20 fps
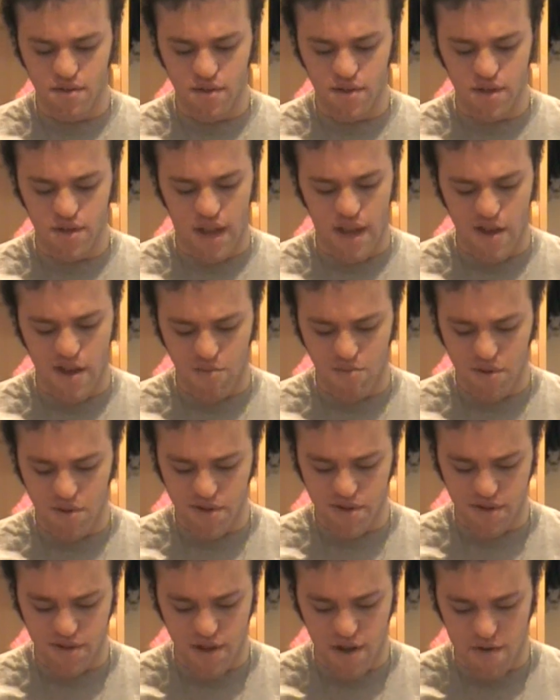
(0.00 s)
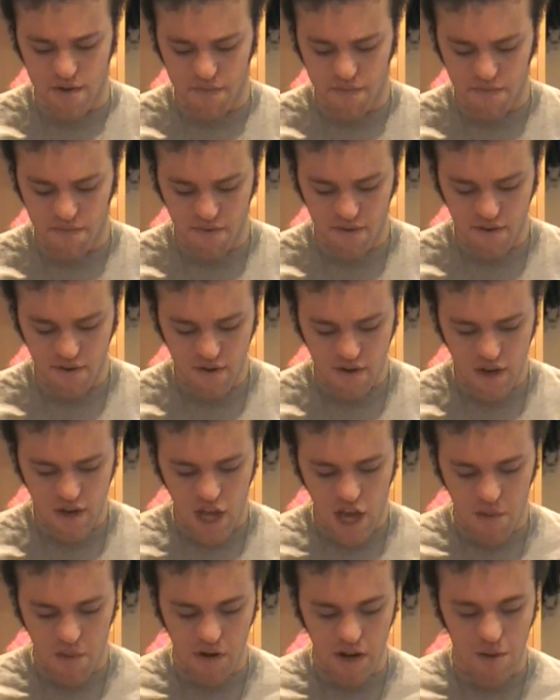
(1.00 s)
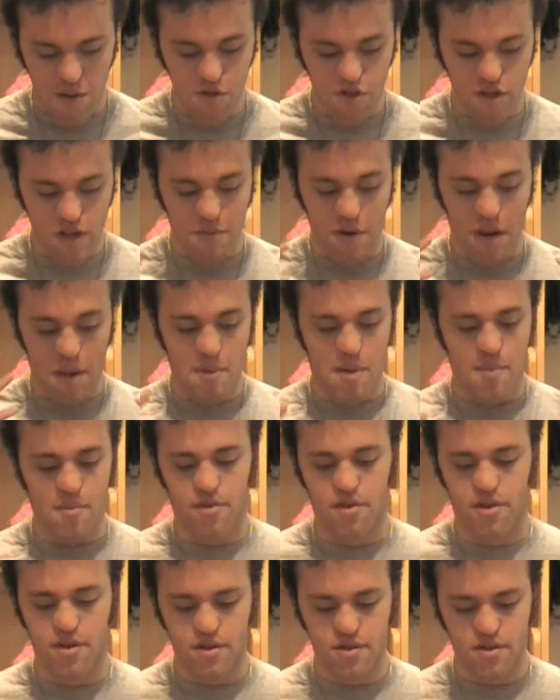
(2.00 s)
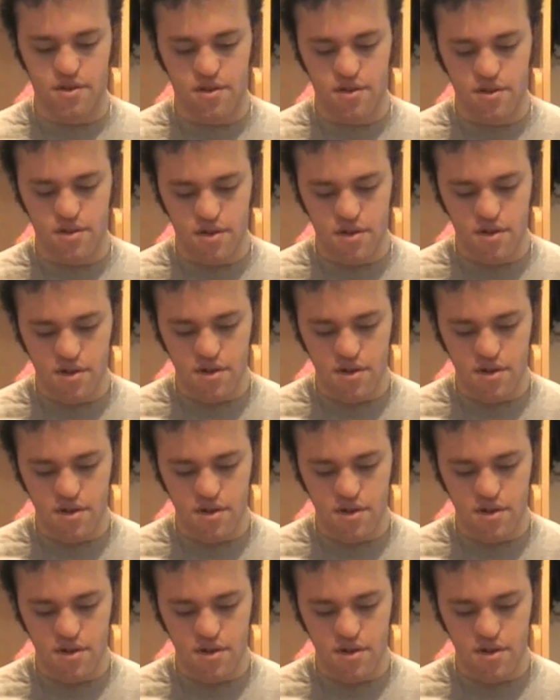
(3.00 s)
just how much stuff, how many memories